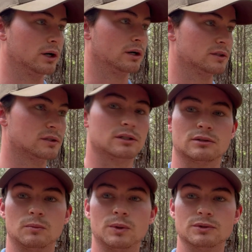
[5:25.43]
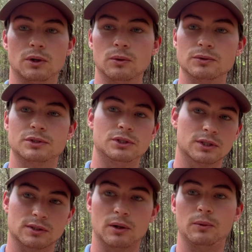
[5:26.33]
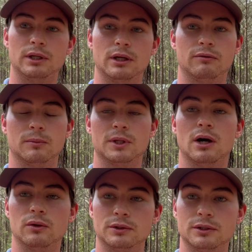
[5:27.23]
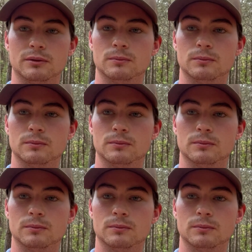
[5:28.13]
going to see some results just like we did from the other two.